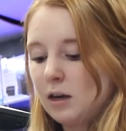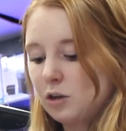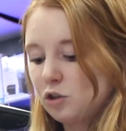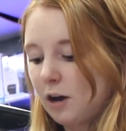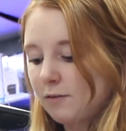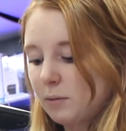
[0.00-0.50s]

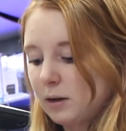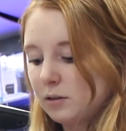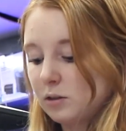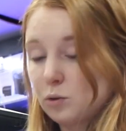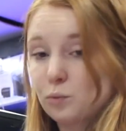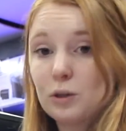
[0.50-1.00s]
And Java moss
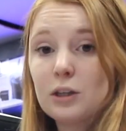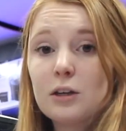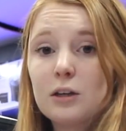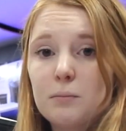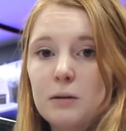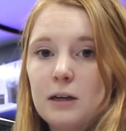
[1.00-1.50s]
is a really
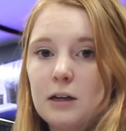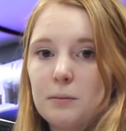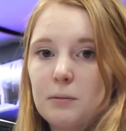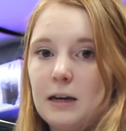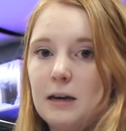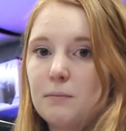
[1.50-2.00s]
good beginner
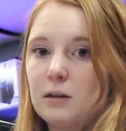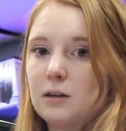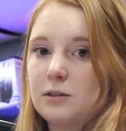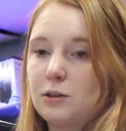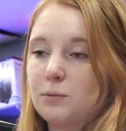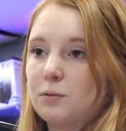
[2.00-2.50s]
plant
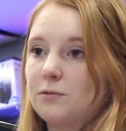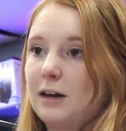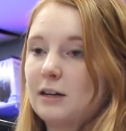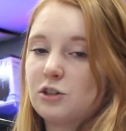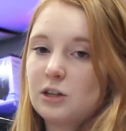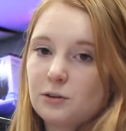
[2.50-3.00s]
because it'll
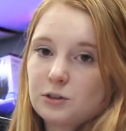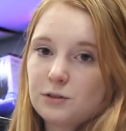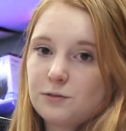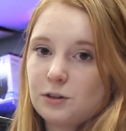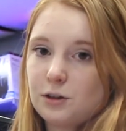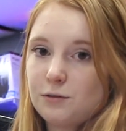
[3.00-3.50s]
provide shelter
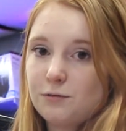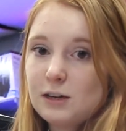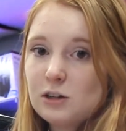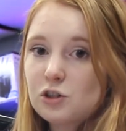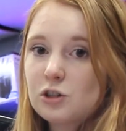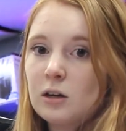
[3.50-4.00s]
for your
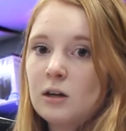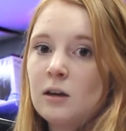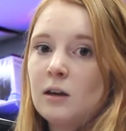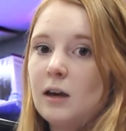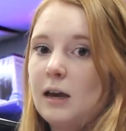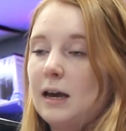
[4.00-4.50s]
fish,
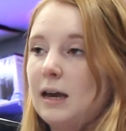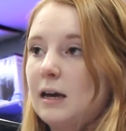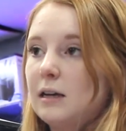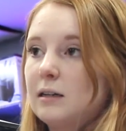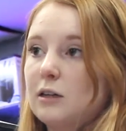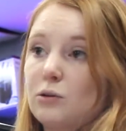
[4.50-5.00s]

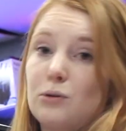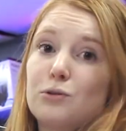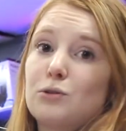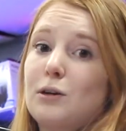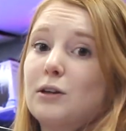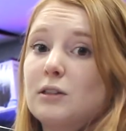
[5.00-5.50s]
and it
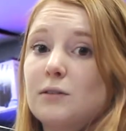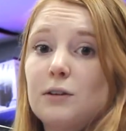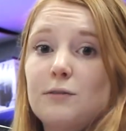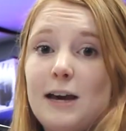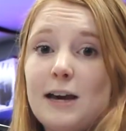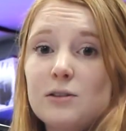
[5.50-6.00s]
grows
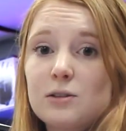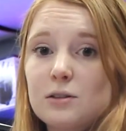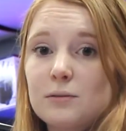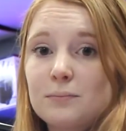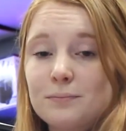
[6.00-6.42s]
relatively fast.